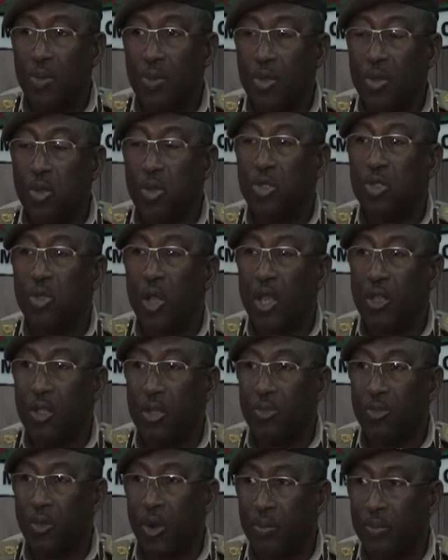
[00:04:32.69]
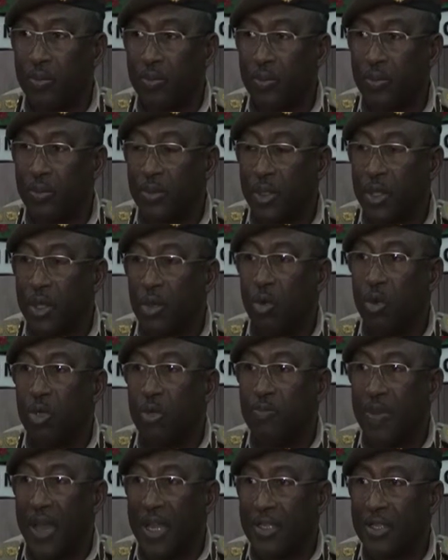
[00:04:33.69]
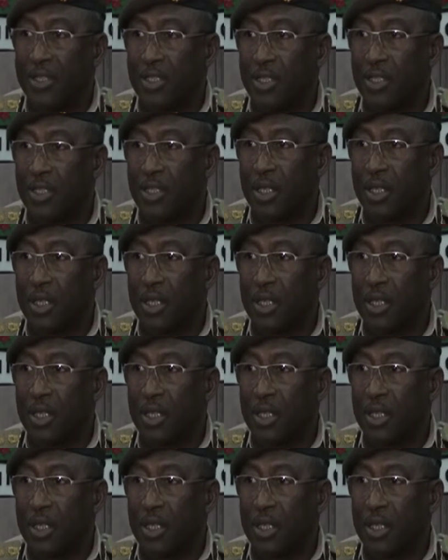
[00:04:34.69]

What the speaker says: use your uniform, good belt,